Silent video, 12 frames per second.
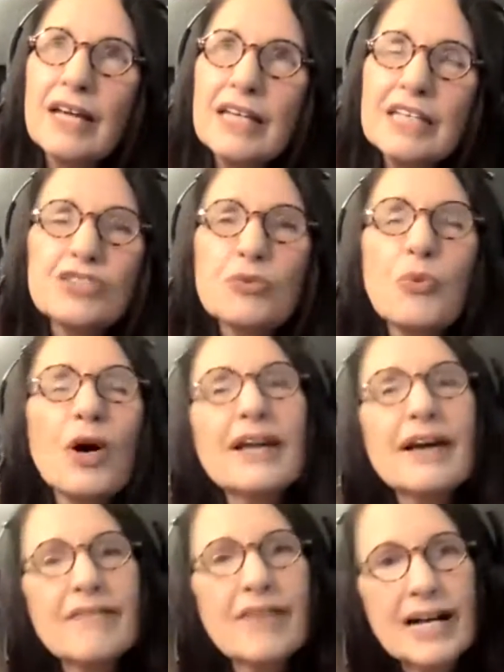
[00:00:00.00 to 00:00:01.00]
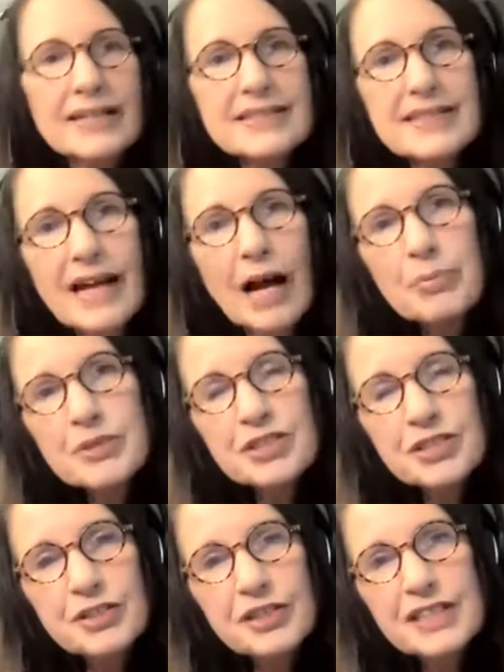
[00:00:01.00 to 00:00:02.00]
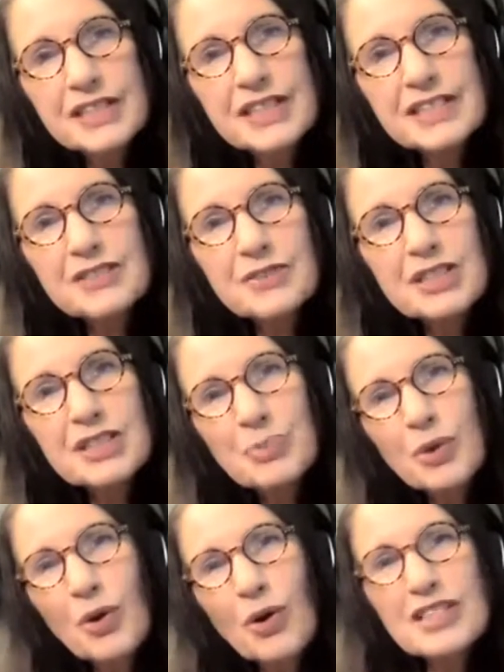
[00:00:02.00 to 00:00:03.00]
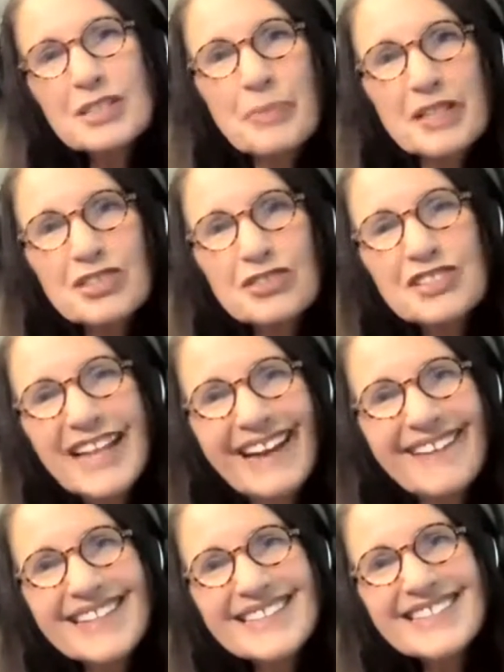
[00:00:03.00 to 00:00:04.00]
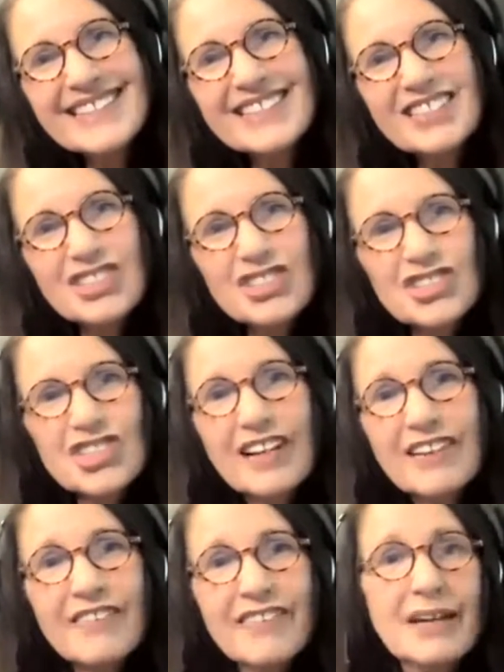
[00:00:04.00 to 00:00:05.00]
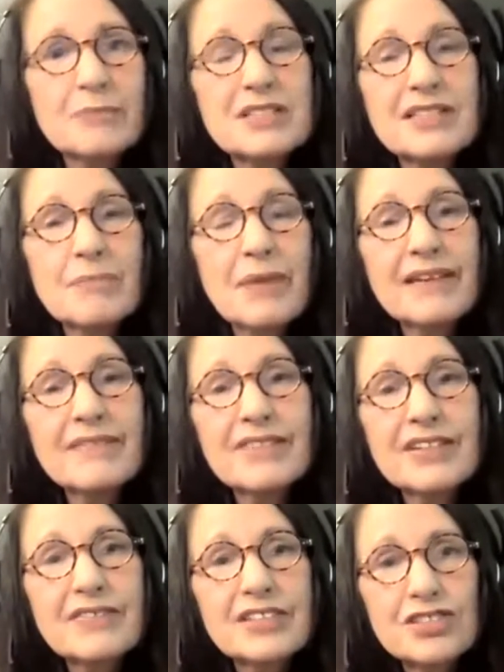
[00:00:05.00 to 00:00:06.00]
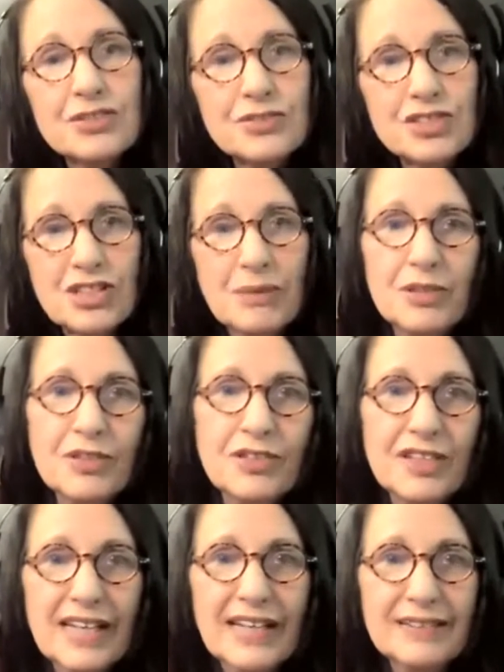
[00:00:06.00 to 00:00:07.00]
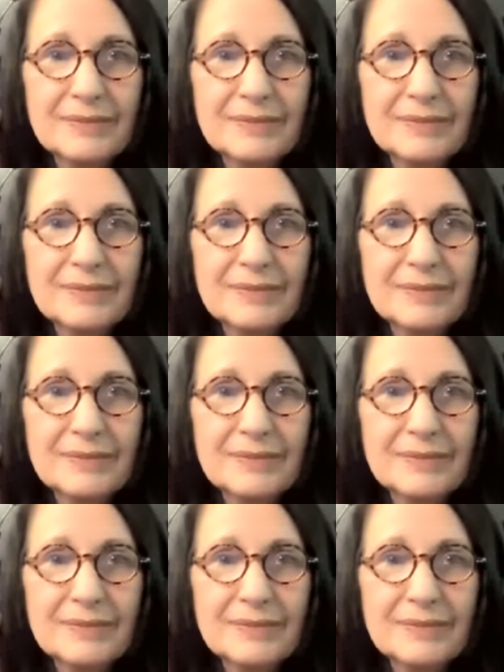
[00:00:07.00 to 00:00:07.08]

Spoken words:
each one of us an opportunity to explore our special talents and to share them to the benefit of the church community.